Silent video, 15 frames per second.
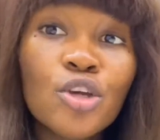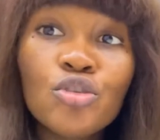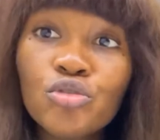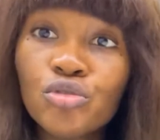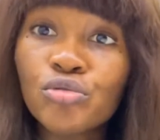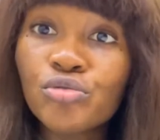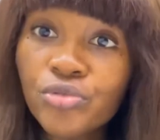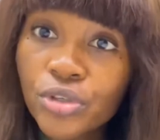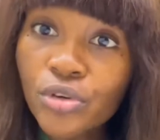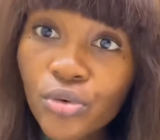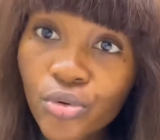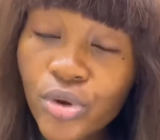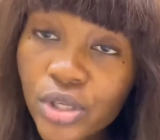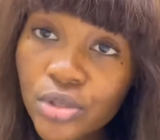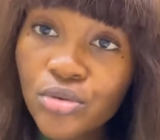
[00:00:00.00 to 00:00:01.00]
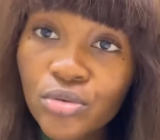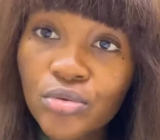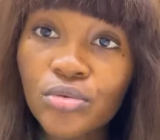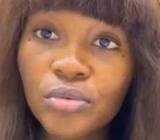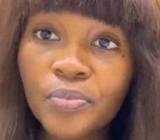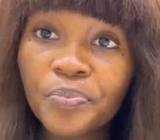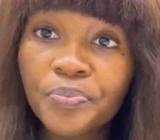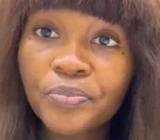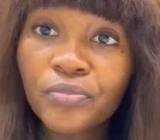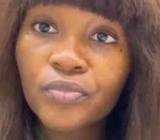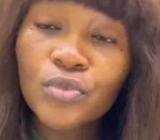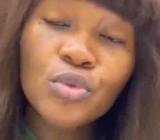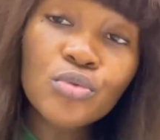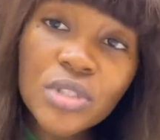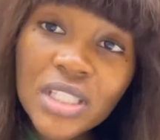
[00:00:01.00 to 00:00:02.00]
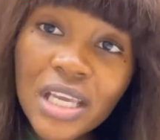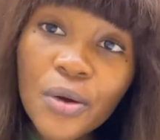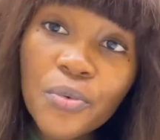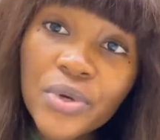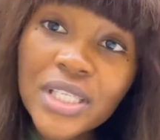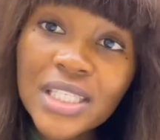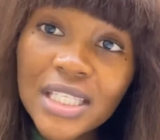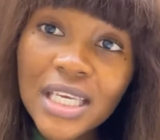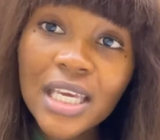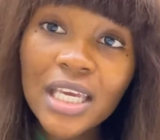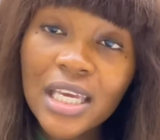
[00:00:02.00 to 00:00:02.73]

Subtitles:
should recruit you to stay with